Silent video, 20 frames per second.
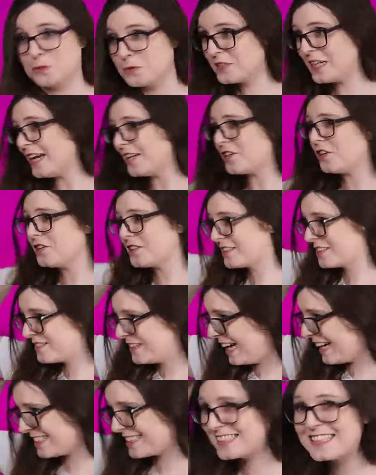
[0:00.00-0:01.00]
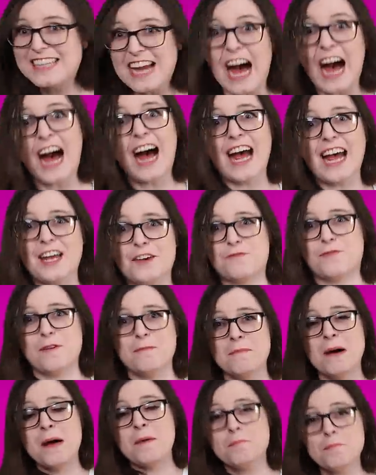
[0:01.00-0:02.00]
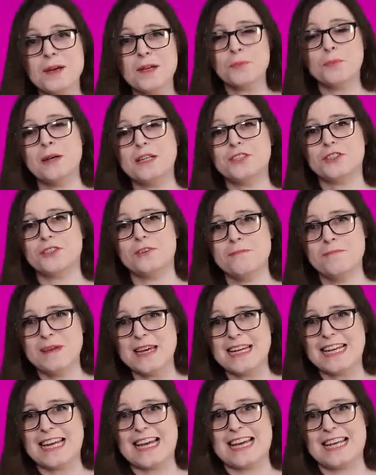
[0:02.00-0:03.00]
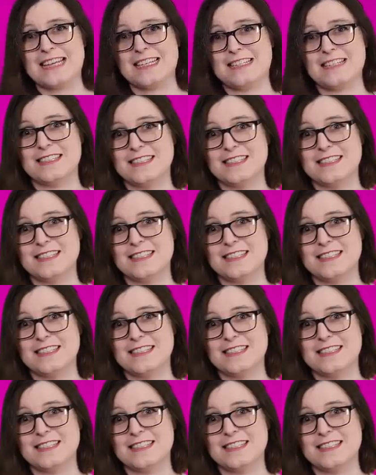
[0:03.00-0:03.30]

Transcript: Well, check out that guy from Midwinter Minis.